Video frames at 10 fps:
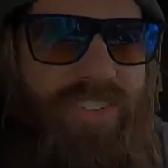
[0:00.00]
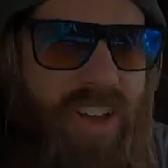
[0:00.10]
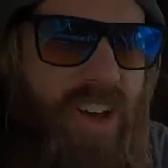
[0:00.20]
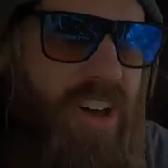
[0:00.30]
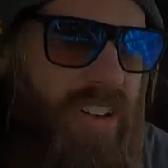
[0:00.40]
It's
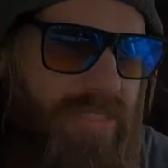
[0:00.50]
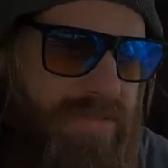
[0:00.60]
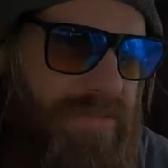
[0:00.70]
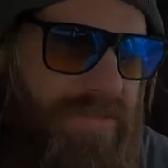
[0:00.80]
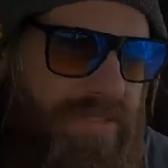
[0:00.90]
all
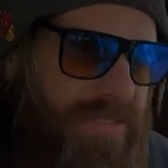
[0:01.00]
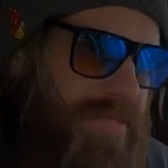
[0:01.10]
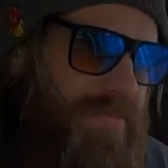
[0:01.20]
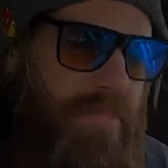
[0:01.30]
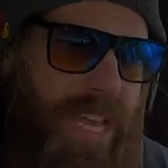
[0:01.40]

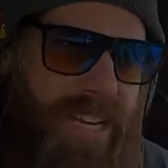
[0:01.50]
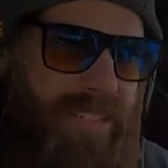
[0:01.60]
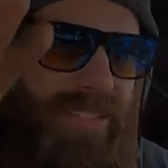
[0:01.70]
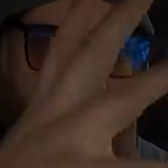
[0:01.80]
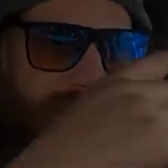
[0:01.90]
been
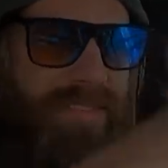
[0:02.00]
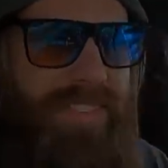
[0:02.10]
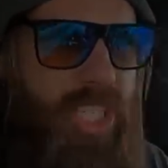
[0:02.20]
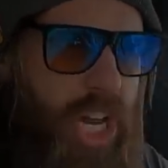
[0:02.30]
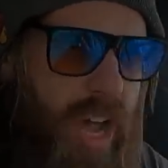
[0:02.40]

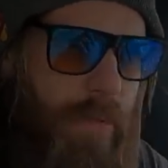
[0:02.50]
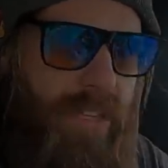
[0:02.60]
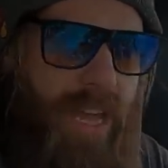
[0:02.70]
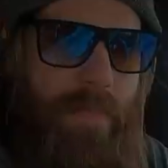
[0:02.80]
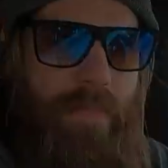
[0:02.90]

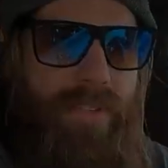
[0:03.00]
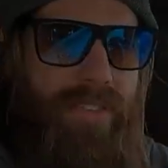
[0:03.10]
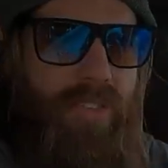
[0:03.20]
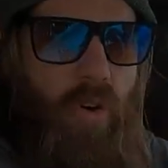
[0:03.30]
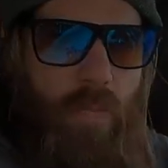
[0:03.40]
gobbled up
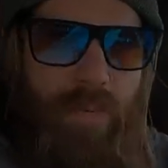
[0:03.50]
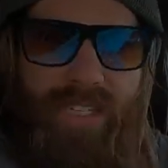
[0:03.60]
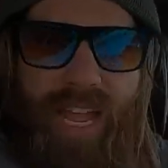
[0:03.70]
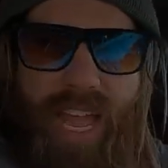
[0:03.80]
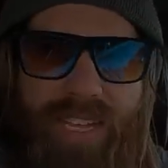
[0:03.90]
and
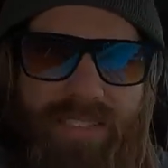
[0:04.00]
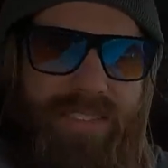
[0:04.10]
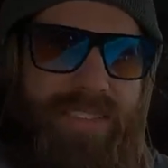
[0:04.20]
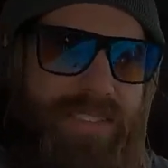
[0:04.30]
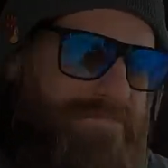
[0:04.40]
corporatized.
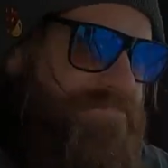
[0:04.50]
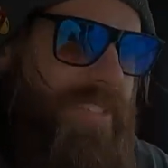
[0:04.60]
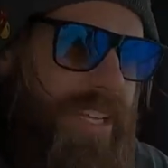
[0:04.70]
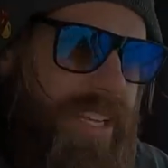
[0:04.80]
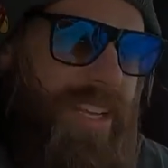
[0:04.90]
And
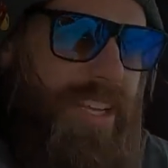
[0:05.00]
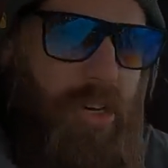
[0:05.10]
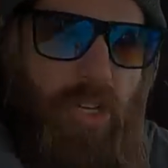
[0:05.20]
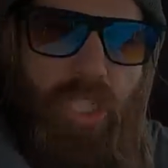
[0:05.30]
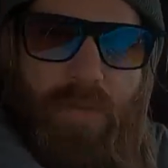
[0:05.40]
you
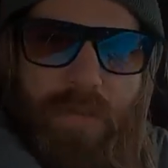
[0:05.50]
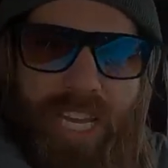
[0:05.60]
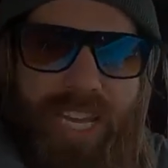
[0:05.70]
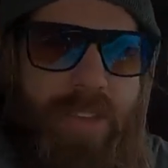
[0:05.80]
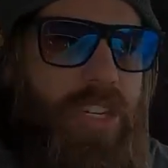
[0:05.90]
know, it used to be
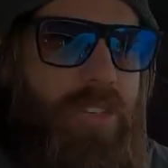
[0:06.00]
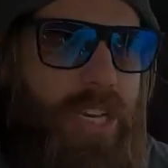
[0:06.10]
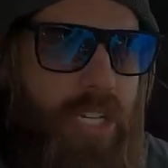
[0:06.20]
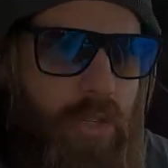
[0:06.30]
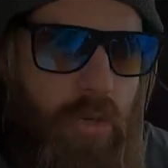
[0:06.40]
a, it used to
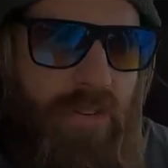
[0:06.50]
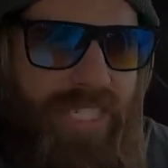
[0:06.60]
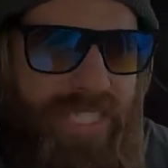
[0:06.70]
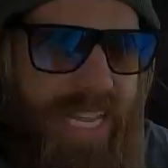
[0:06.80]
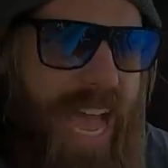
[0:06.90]
be a crew of
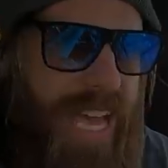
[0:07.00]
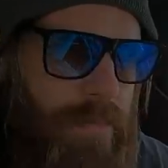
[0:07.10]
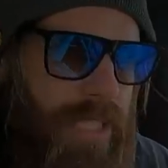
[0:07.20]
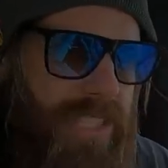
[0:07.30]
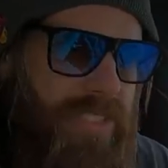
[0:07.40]
us guys.
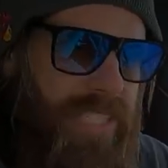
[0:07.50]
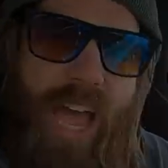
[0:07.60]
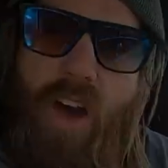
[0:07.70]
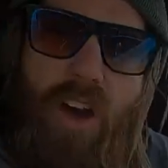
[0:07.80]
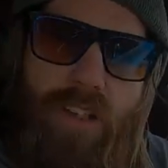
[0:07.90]
A bunch of us
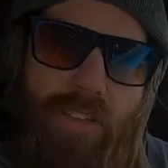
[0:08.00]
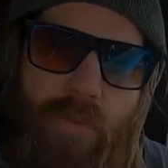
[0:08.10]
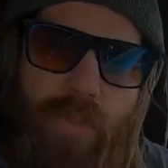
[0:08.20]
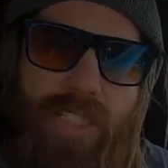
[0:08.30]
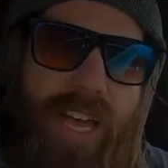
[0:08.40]
cow
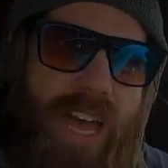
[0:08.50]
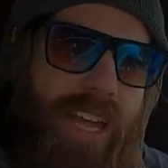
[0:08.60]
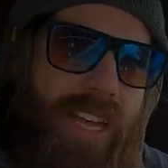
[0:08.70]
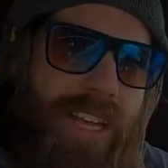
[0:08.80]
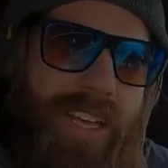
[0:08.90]
haulers would uh,
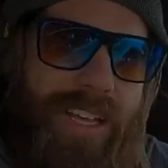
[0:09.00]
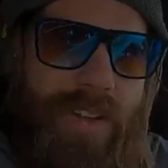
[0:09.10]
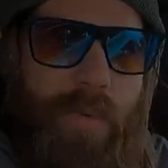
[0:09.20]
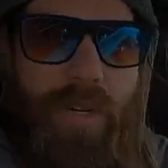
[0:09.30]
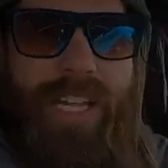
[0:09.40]

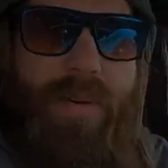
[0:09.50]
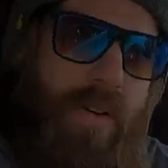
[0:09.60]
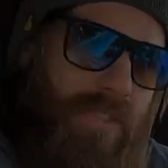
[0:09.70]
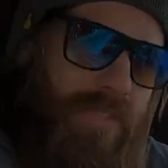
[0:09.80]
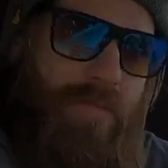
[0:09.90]
would come
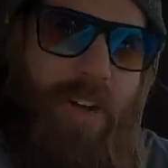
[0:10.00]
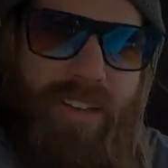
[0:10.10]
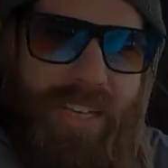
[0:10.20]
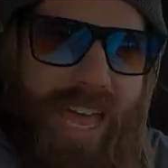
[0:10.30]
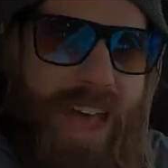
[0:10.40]
over from
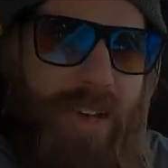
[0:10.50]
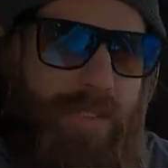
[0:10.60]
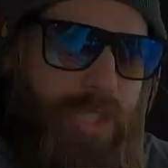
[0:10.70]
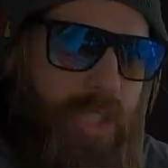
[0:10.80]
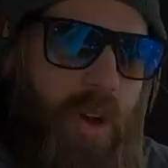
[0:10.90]
hauling
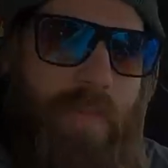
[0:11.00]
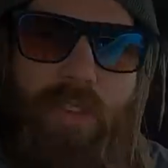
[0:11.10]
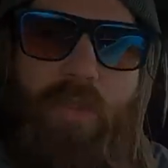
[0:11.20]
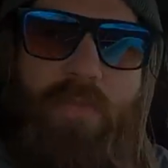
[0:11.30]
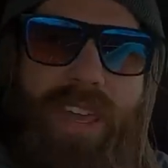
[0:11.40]
cows and show up
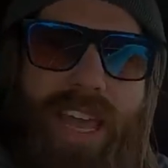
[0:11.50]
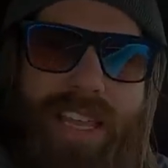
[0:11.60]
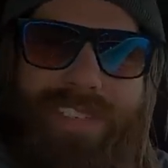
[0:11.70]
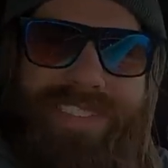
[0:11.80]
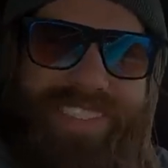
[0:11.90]
at
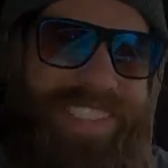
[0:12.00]
UPS.